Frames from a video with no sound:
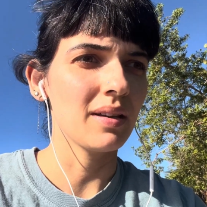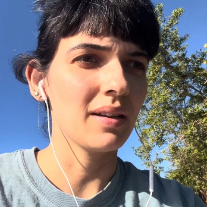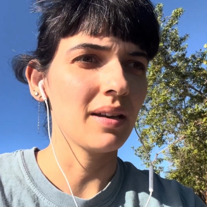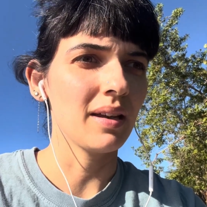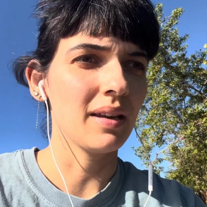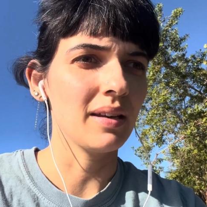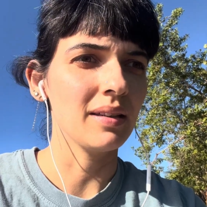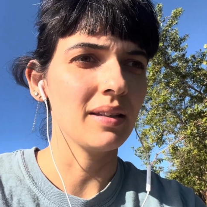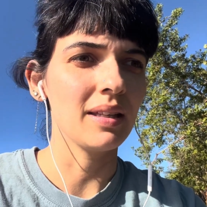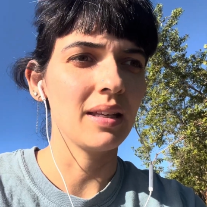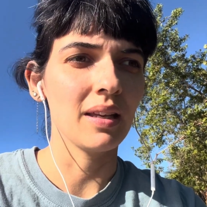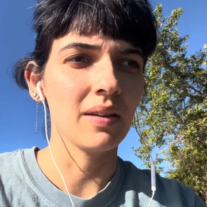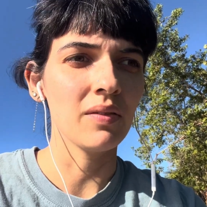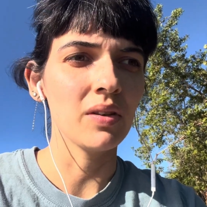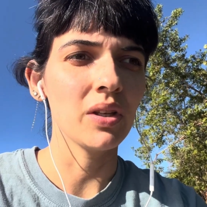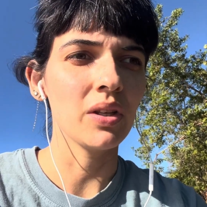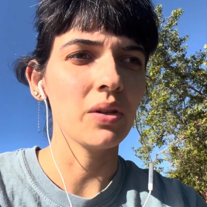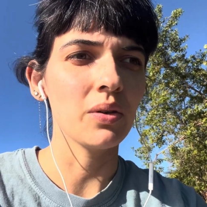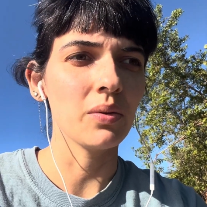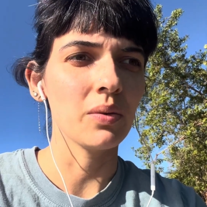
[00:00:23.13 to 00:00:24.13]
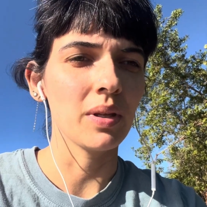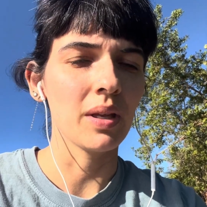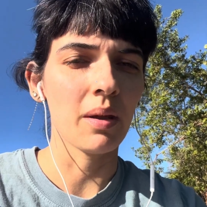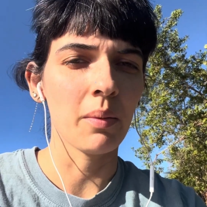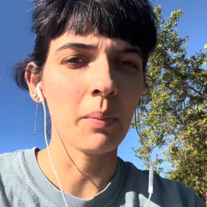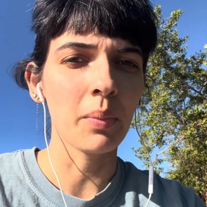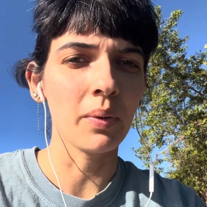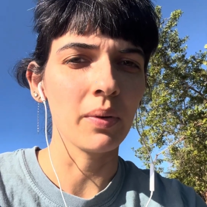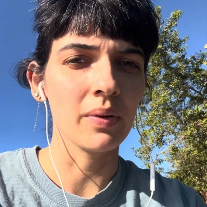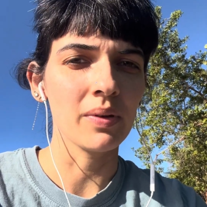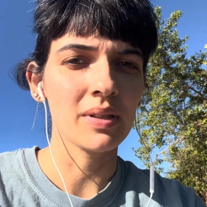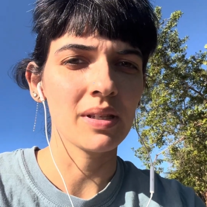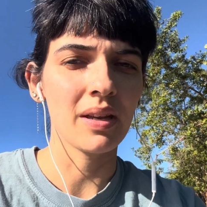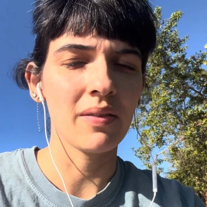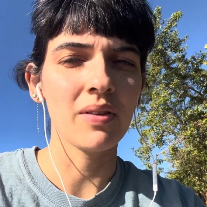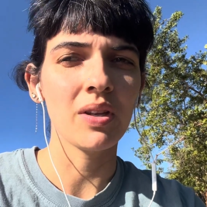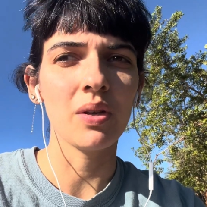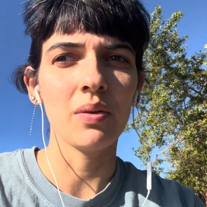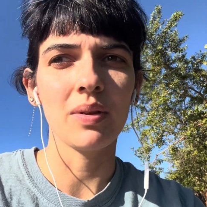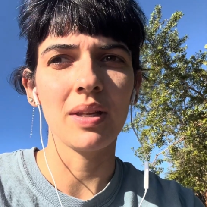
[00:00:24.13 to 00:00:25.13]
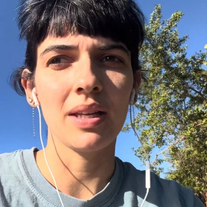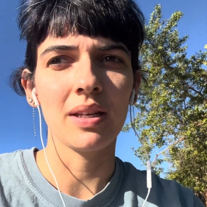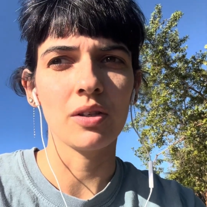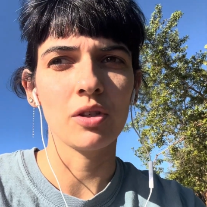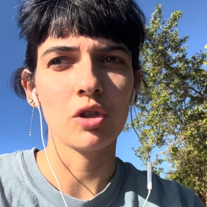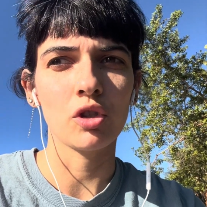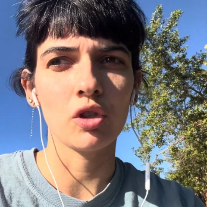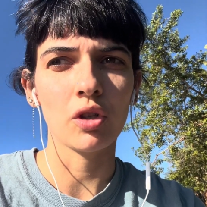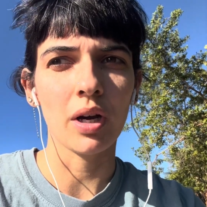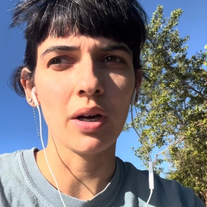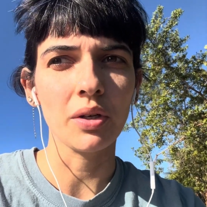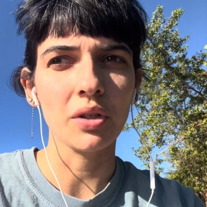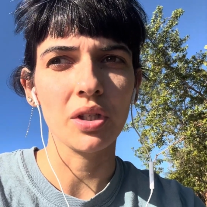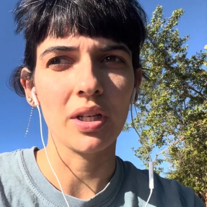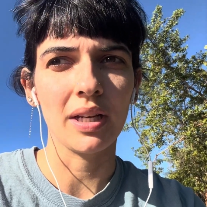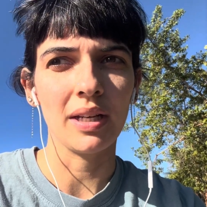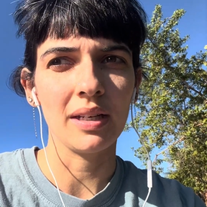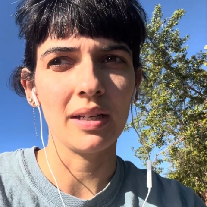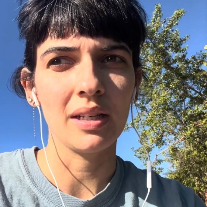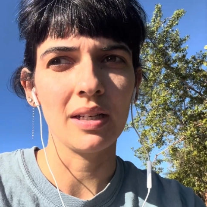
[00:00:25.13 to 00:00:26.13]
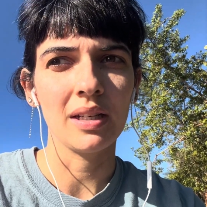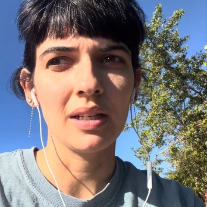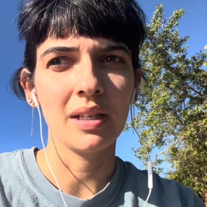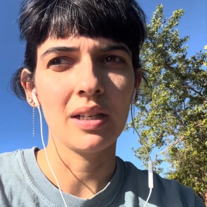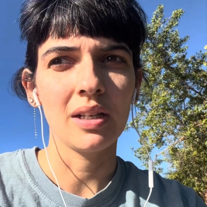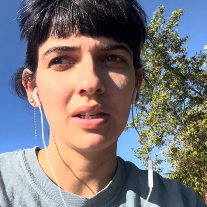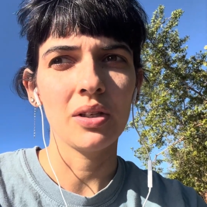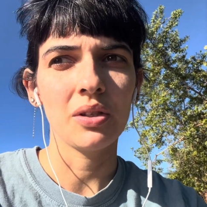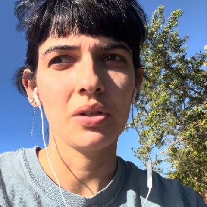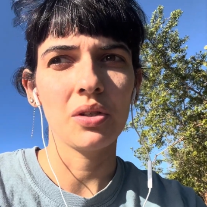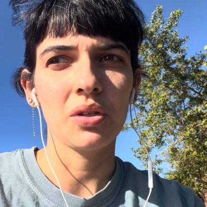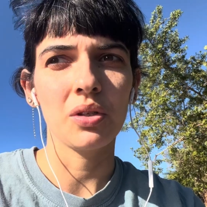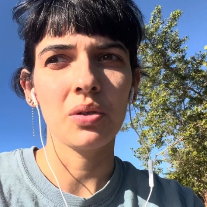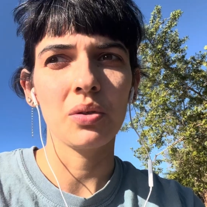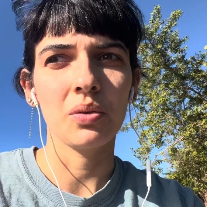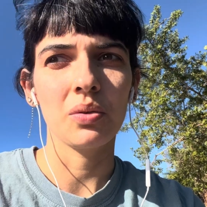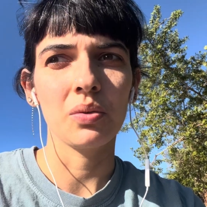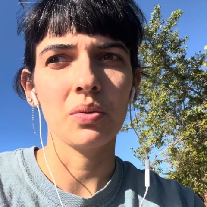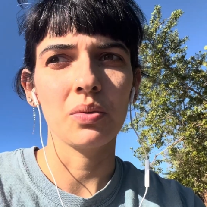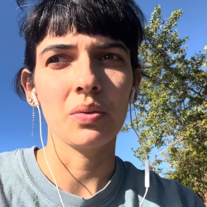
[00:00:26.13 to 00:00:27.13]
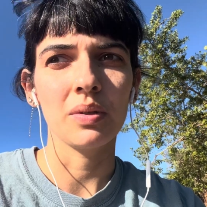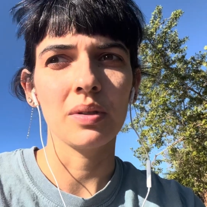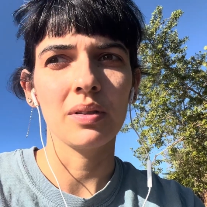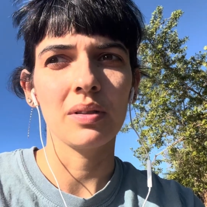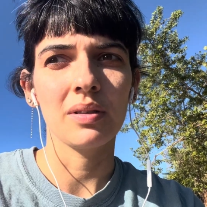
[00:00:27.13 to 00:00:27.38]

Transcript: and giving you the impulse, giving you the instruction to